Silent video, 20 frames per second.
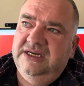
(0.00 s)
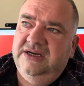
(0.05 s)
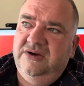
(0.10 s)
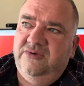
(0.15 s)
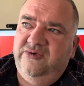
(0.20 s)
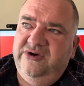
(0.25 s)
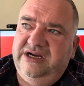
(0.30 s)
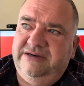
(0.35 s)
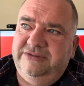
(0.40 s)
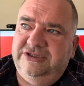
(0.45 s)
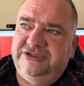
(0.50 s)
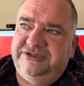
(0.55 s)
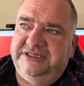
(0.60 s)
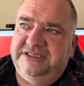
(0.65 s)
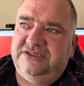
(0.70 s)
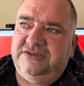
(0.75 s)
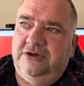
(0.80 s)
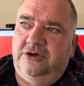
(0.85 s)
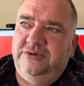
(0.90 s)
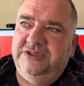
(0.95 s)
Real Madrid
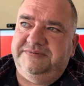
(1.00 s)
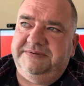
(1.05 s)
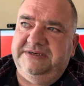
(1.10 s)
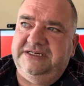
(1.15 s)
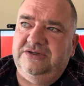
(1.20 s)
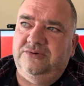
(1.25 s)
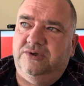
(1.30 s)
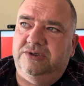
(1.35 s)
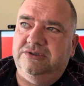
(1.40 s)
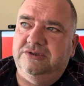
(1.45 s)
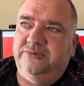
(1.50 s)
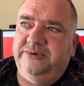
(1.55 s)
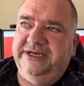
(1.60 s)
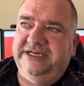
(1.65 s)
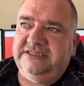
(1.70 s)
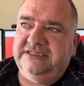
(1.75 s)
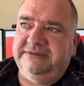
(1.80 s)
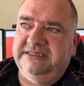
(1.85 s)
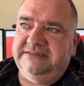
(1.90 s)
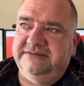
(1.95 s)
has always been the one that we're
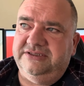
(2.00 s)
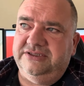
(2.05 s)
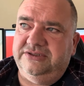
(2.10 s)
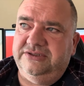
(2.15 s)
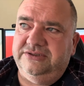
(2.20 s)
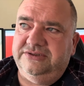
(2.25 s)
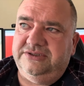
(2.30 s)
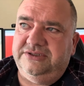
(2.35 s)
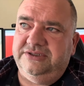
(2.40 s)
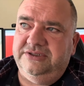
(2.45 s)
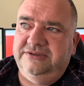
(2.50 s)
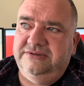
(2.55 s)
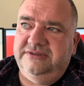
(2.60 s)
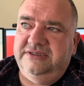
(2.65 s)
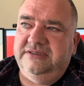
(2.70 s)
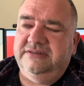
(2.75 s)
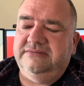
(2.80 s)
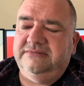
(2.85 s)
expecting to go to,